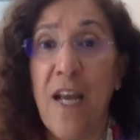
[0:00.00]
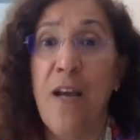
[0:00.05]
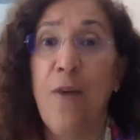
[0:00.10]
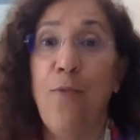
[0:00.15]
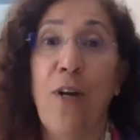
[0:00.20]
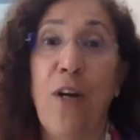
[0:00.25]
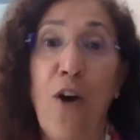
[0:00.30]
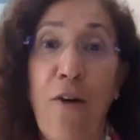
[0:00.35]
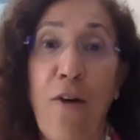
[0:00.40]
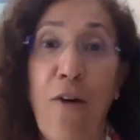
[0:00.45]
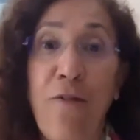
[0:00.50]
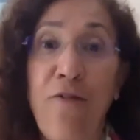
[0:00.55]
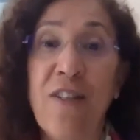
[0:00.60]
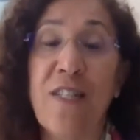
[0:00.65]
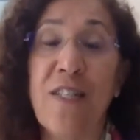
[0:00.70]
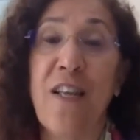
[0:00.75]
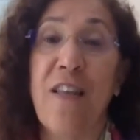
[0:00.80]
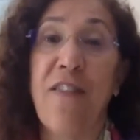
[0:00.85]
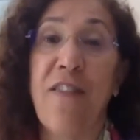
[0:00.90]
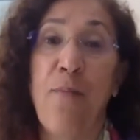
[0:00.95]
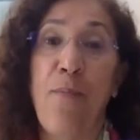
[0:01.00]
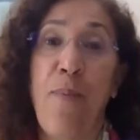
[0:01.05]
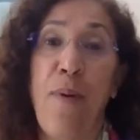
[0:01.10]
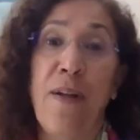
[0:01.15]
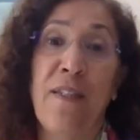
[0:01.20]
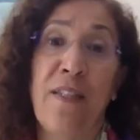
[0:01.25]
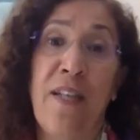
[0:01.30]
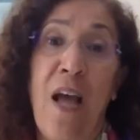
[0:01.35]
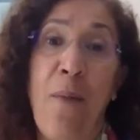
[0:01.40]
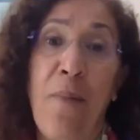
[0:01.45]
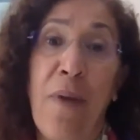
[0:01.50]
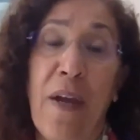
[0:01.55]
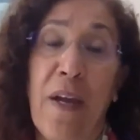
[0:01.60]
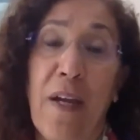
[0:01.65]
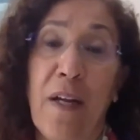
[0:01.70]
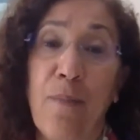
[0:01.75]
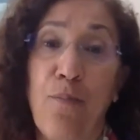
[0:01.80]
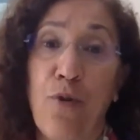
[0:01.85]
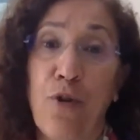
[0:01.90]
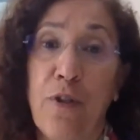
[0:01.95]
But obviously the pandemic
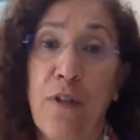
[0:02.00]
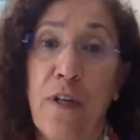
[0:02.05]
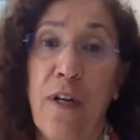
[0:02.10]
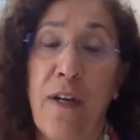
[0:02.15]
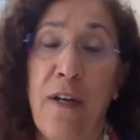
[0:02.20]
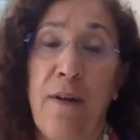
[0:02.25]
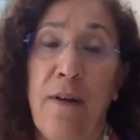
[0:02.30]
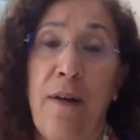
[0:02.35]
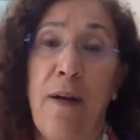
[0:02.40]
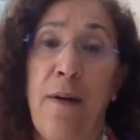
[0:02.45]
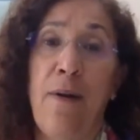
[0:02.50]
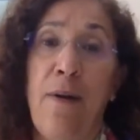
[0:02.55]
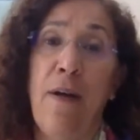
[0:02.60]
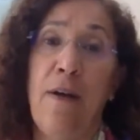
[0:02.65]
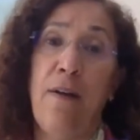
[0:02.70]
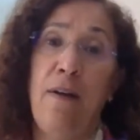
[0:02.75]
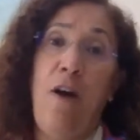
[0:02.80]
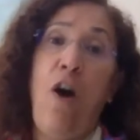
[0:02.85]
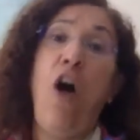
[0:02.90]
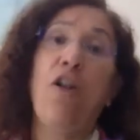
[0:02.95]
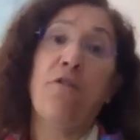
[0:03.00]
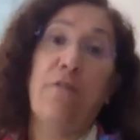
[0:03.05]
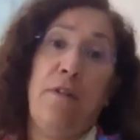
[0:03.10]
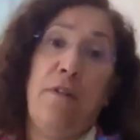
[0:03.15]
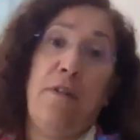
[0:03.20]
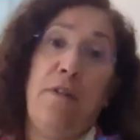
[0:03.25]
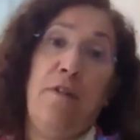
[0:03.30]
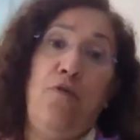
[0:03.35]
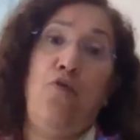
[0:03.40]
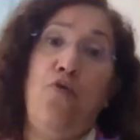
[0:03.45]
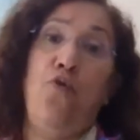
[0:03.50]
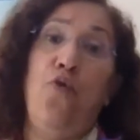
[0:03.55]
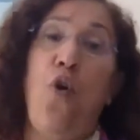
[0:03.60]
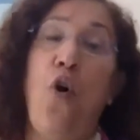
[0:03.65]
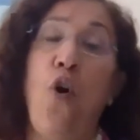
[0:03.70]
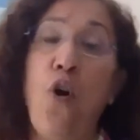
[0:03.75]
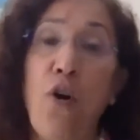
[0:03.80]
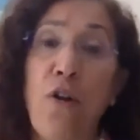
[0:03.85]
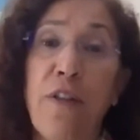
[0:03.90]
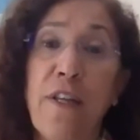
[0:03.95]
put a halt to
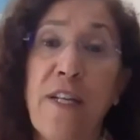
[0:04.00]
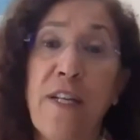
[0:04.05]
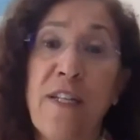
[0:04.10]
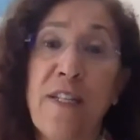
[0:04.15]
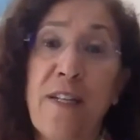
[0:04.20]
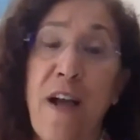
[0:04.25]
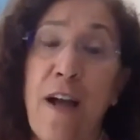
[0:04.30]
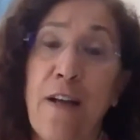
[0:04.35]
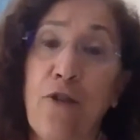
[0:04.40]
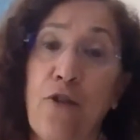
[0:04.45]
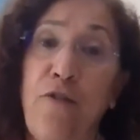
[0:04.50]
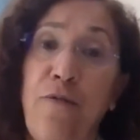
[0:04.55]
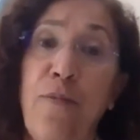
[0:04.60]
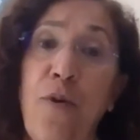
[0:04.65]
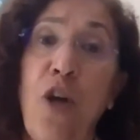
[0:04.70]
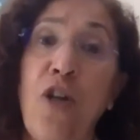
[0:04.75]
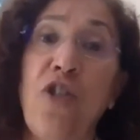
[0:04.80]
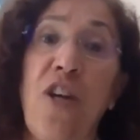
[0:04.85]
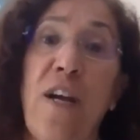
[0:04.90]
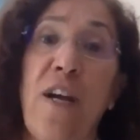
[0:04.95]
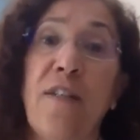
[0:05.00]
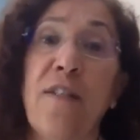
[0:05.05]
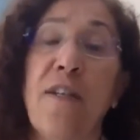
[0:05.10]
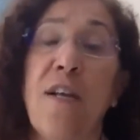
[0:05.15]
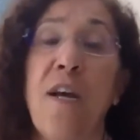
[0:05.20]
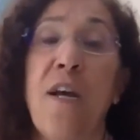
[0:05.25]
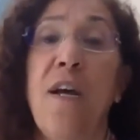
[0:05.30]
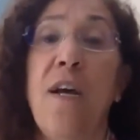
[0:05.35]
all these kind of projects.